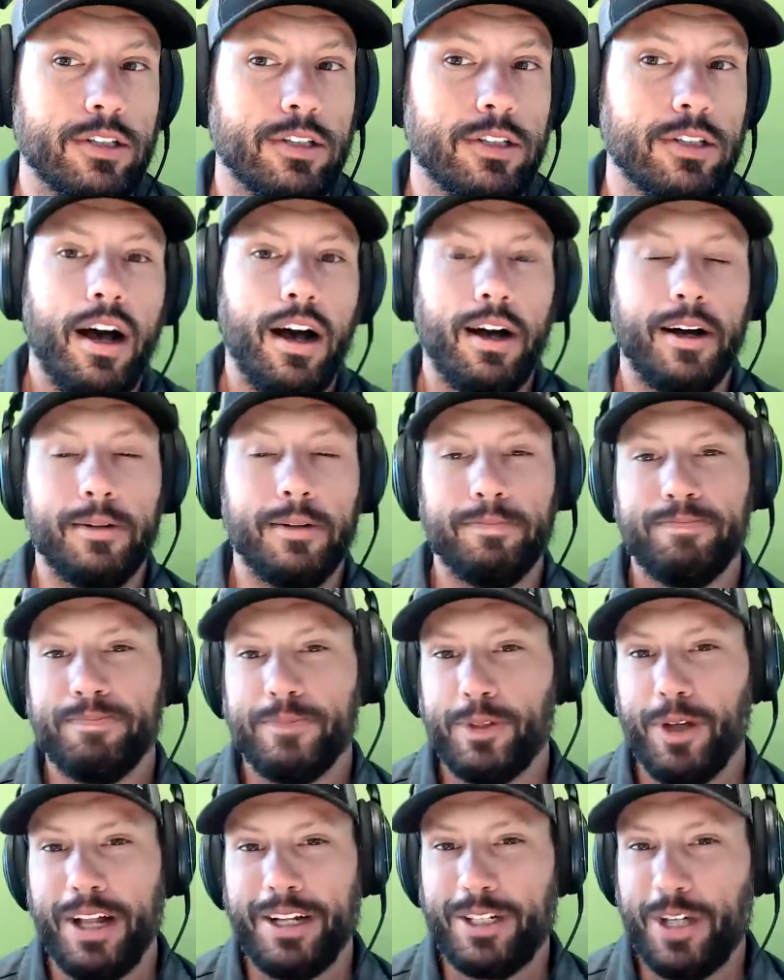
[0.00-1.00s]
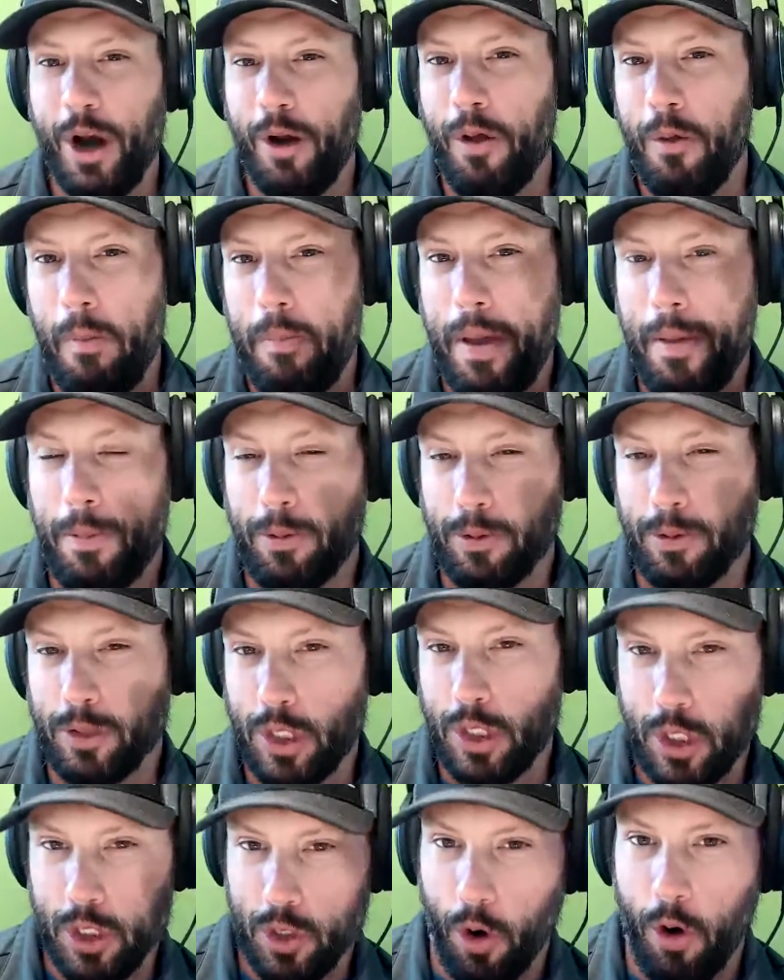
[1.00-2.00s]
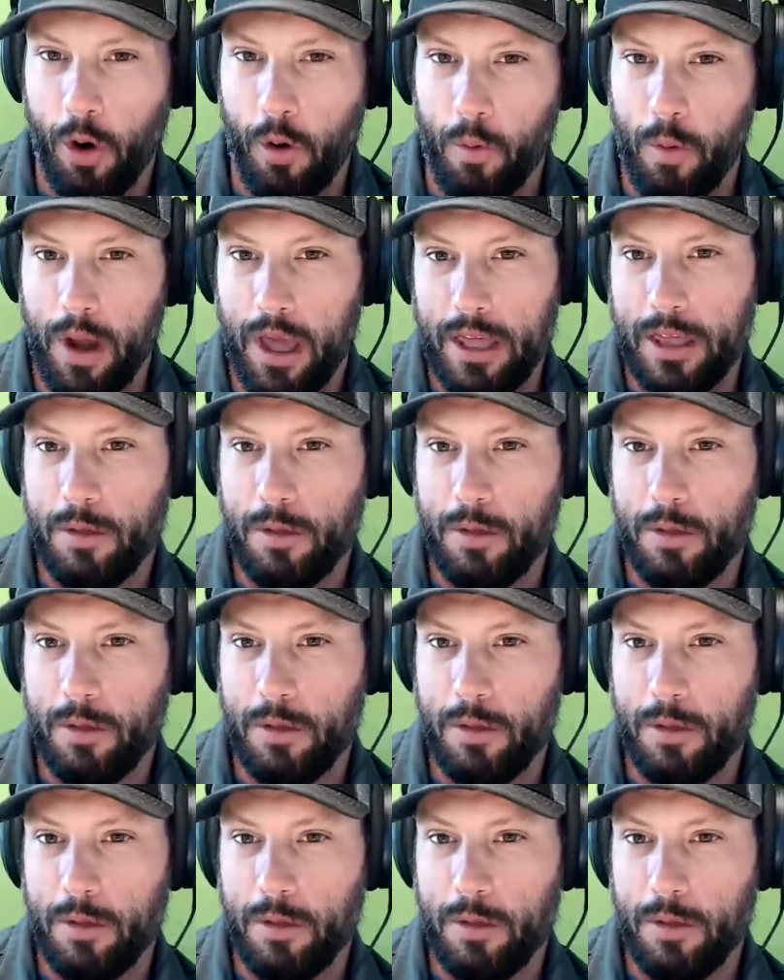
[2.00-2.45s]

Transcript: So that's generally what people start with